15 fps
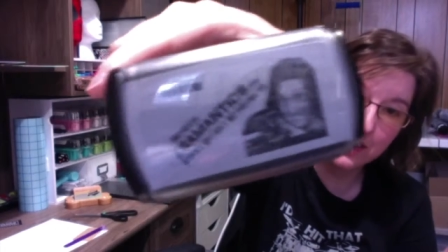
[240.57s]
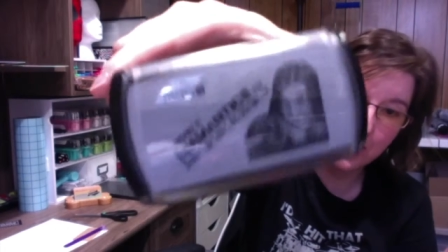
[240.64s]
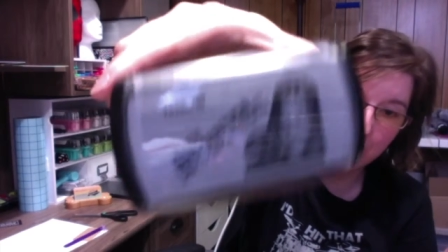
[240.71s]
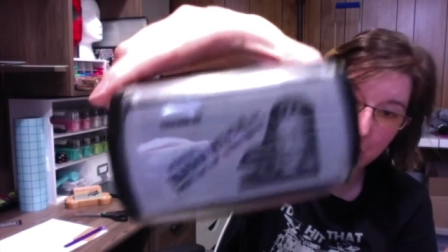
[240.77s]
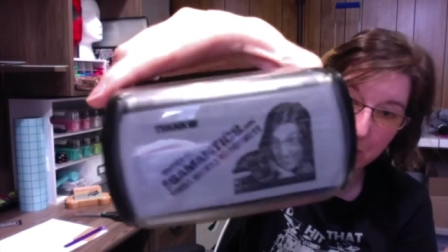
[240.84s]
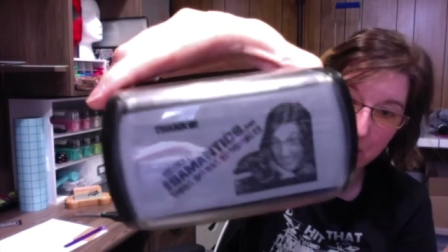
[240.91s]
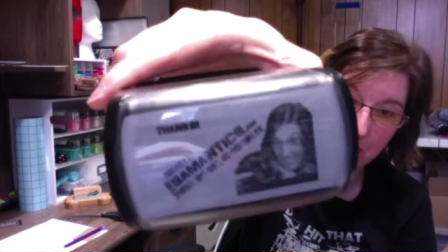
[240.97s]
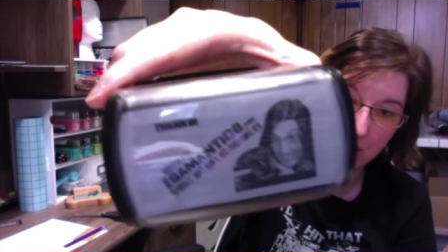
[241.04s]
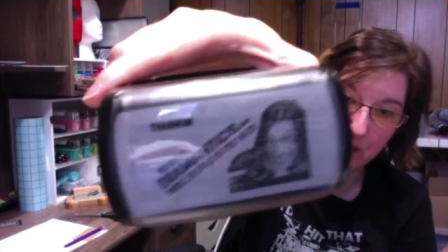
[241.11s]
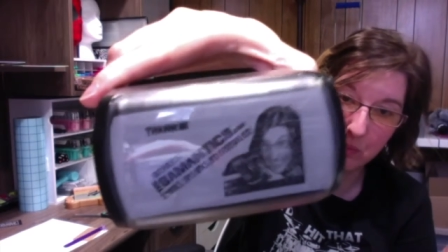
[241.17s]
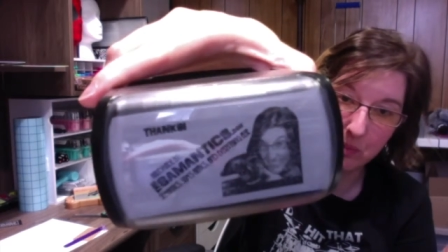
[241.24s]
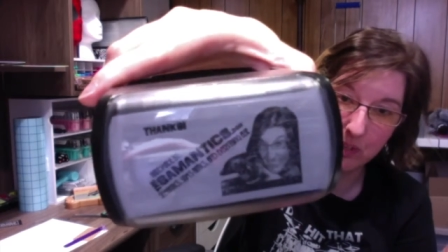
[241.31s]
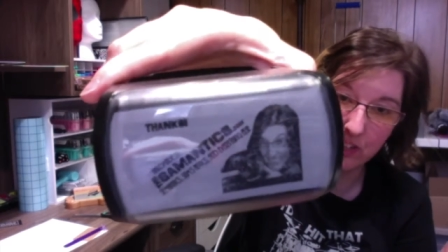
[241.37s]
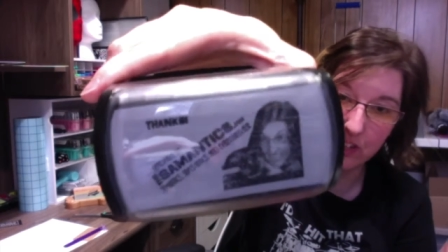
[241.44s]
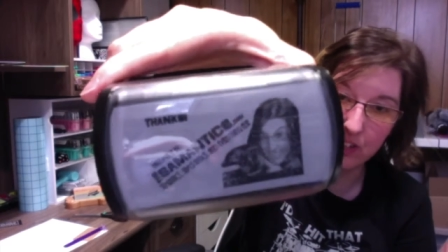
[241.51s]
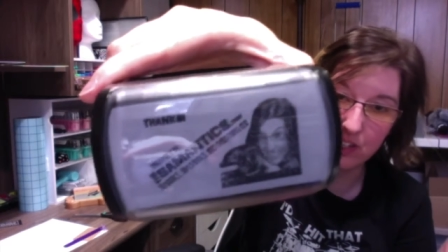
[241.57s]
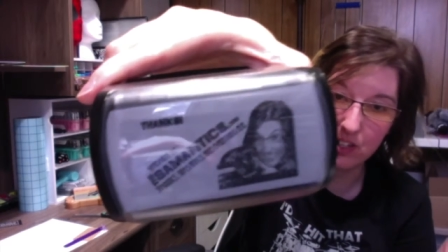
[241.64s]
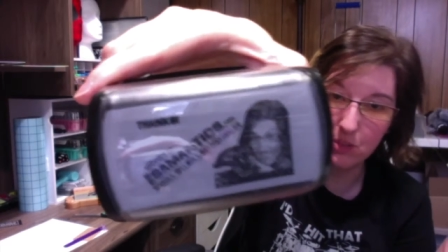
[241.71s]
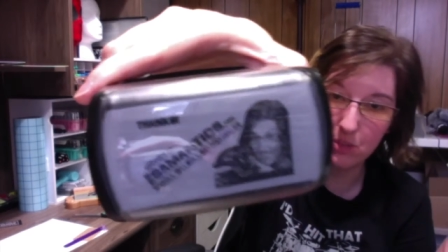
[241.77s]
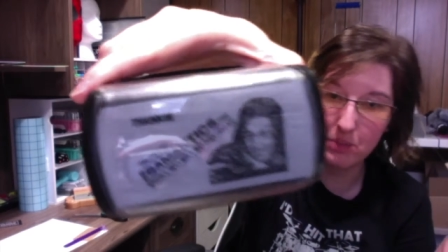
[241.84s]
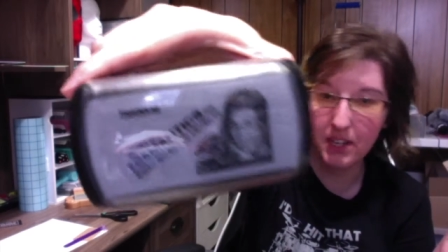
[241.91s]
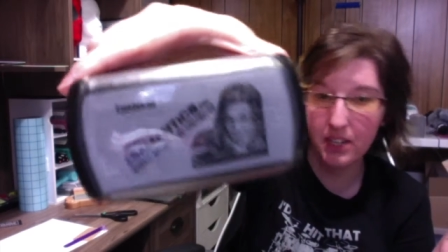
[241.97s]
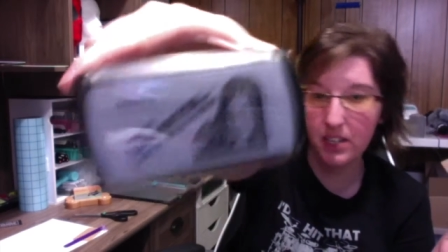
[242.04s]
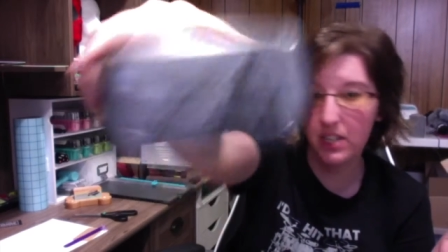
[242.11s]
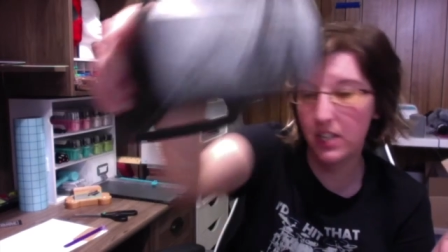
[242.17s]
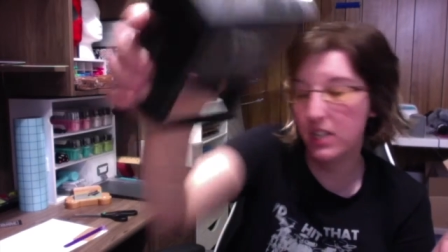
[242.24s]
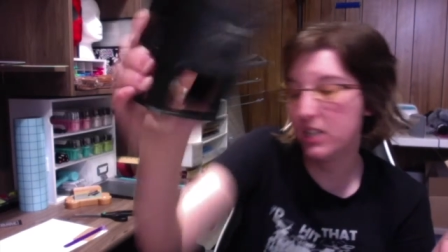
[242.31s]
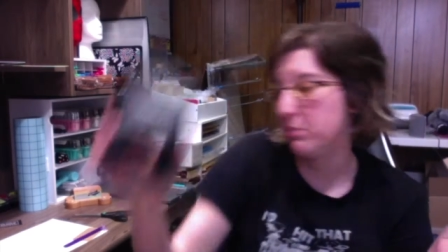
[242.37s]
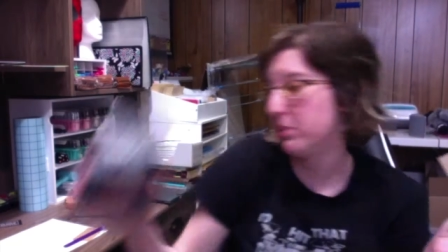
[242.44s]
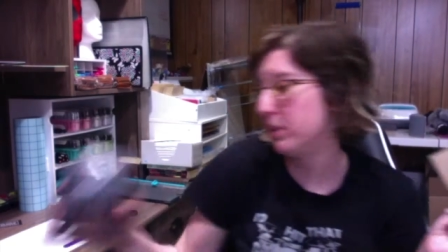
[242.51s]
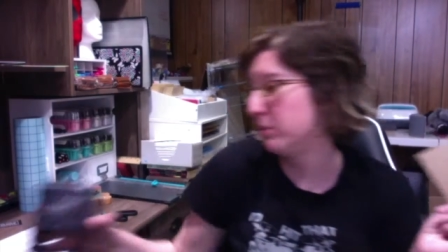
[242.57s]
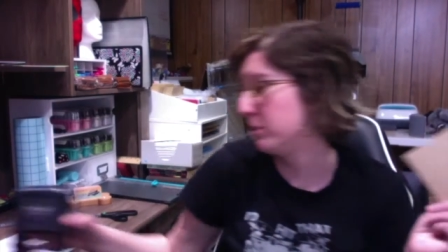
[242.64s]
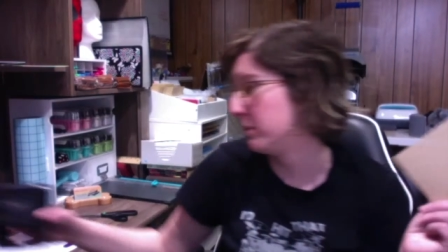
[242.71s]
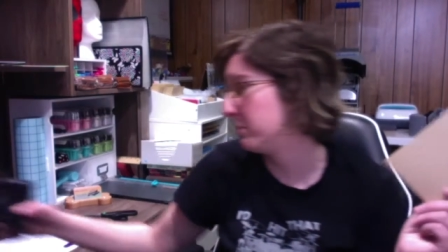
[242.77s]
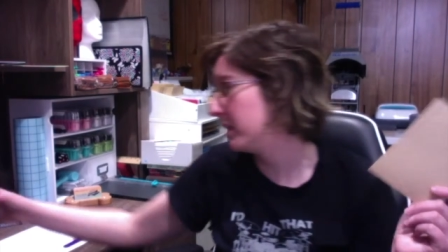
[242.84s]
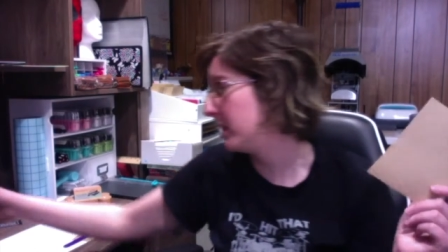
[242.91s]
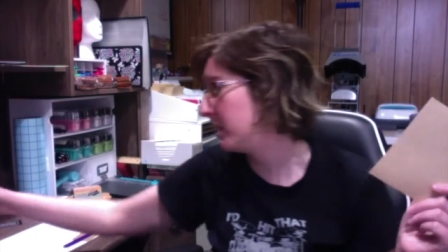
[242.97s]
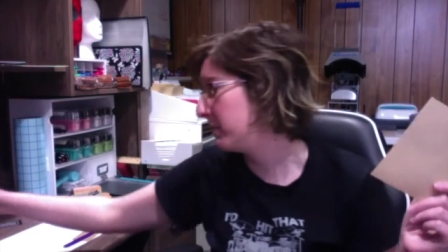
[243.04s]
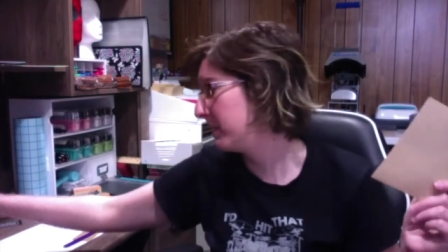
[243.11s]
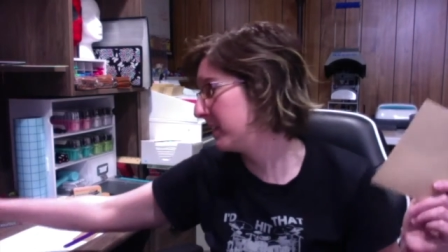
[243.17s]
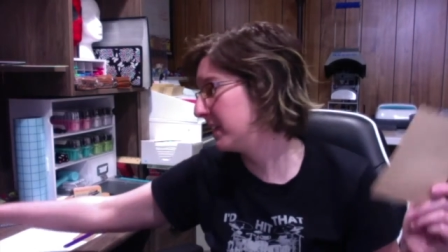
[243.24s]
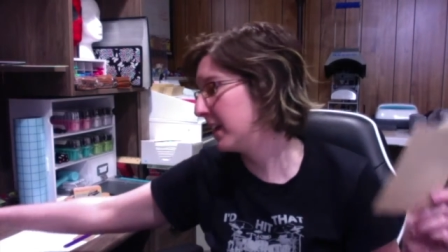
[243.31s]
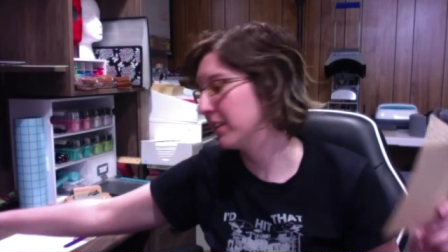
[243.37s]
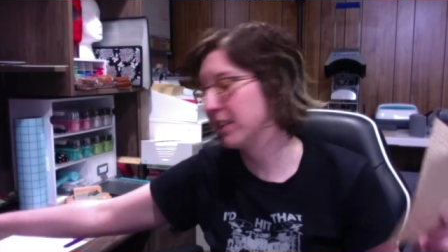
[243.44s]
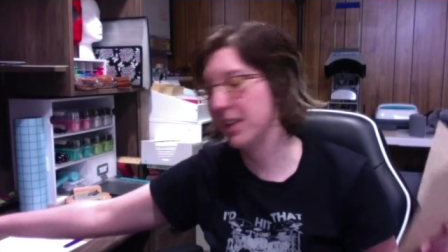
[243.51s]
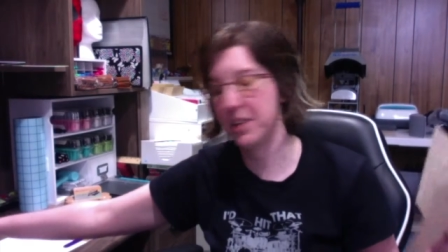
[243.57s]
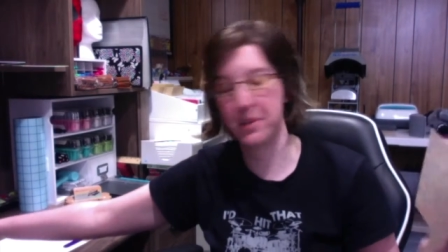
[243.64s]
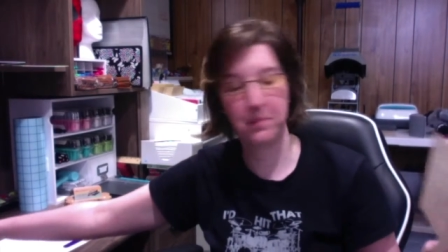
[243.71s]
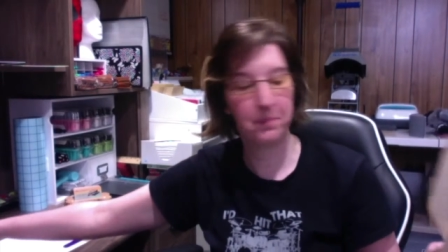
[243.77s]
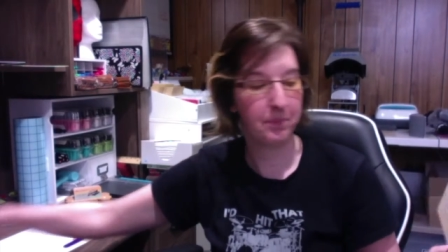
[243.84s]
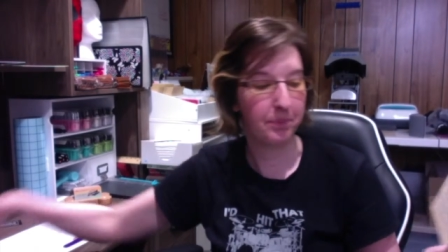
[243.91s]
handmade by the Semantics, blah blah blah, my tagline.